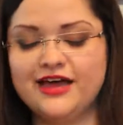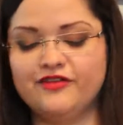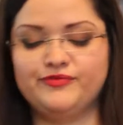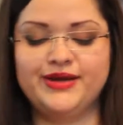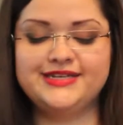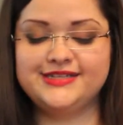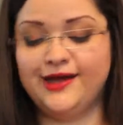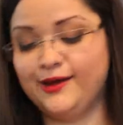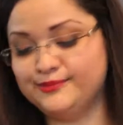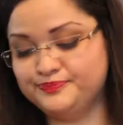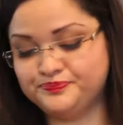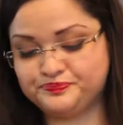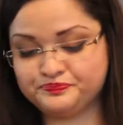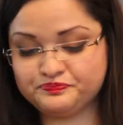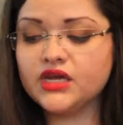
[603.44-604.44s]
out of my tub.
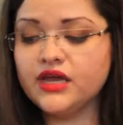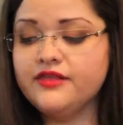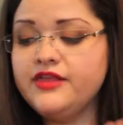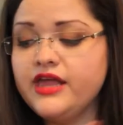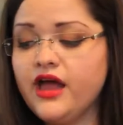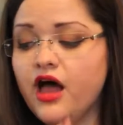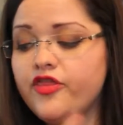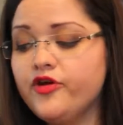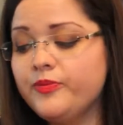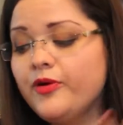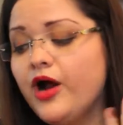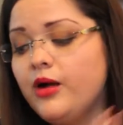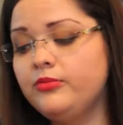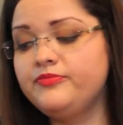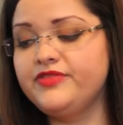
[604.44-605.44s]
The other
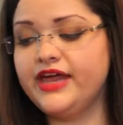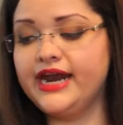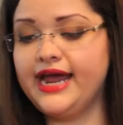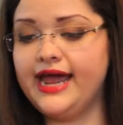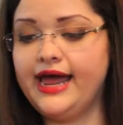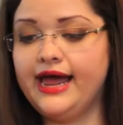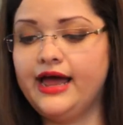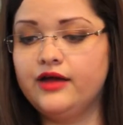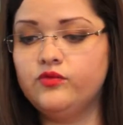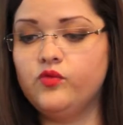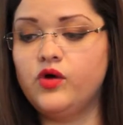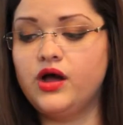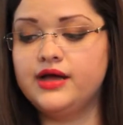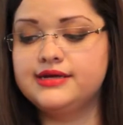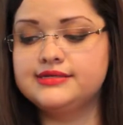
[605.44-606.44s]
problem that I had
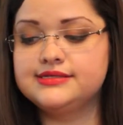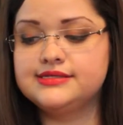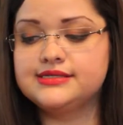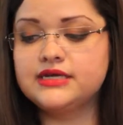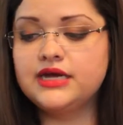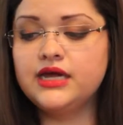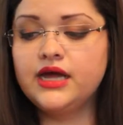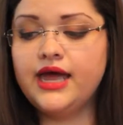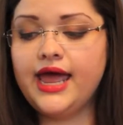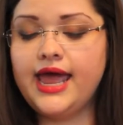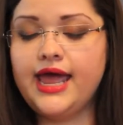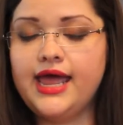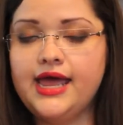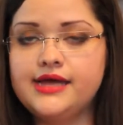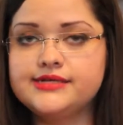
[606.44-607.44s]
was
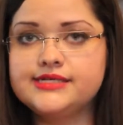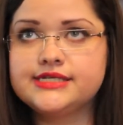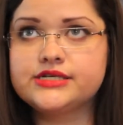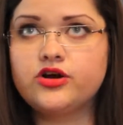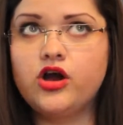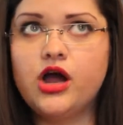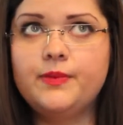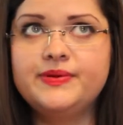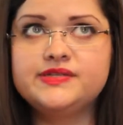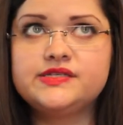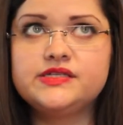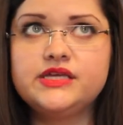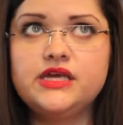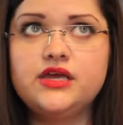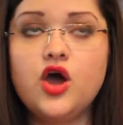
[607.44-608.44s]
a scrub. It's
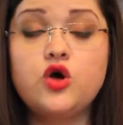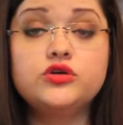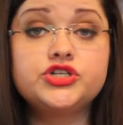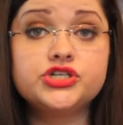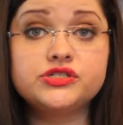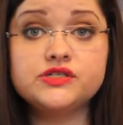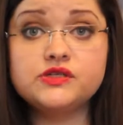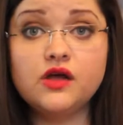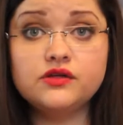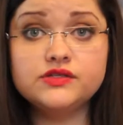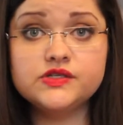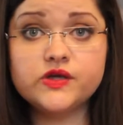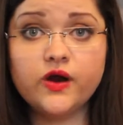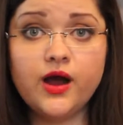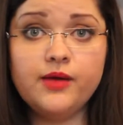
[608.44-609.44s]
the ocean salt
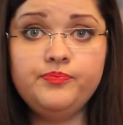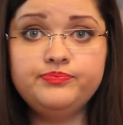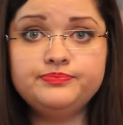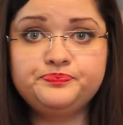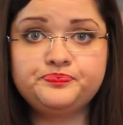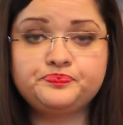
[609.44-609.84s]
scrub.